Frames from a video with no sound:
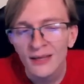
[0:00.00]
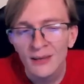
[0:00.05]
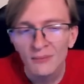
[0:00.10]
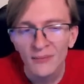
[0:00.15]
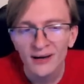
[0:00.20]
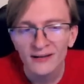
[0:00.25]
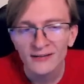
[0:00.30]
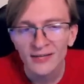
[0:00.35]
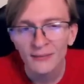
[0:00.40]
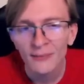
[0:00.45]

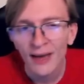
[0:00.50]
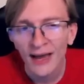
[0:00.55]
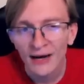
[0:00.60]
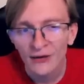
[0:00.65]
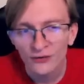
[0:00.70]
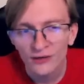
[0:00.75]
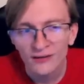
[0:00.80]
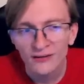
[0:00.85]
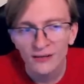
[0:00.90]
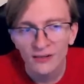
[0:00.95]
My team
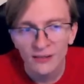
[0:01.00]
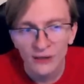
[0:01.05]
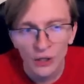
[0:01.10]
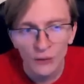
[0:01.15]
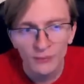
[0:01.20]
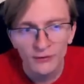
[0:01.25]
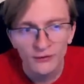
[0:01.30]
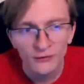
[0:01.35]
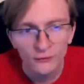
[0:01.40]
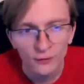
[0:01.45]
actually is a little
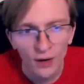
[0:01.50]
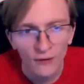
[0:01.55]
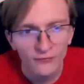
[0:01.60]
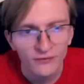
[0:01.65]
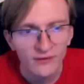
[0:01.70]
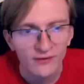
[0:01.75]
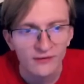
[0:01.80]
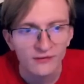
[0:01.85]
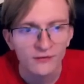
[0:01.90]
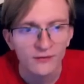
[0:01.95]
bit soft to
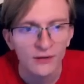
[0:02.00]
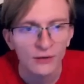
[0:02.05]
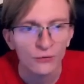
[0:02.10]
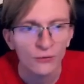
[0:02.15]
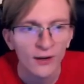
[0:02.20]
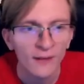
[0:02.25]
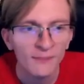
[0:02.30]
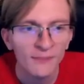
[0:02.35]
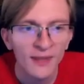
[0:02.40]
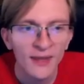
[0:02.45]
this thing,
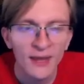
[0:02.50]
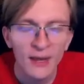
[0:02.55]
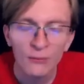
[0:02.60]
right?